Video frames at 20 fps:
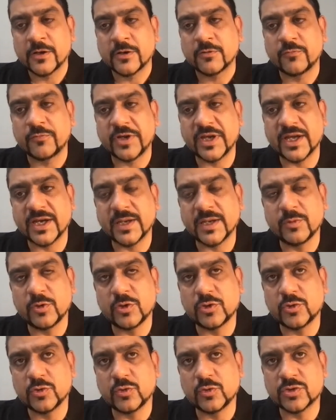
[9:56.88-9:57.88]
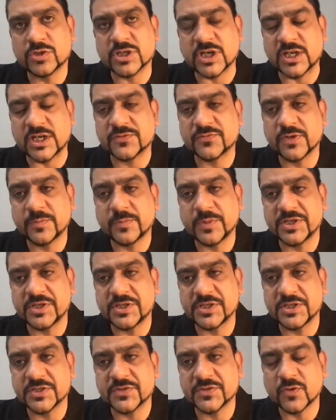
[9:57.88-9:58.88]
We are able to transfer
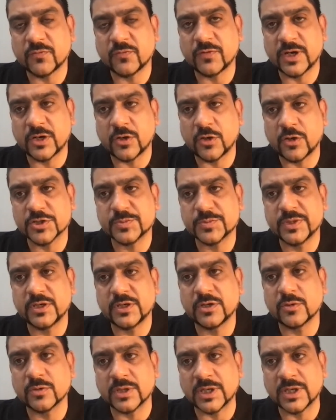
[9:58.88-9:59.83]
patients from one hospital to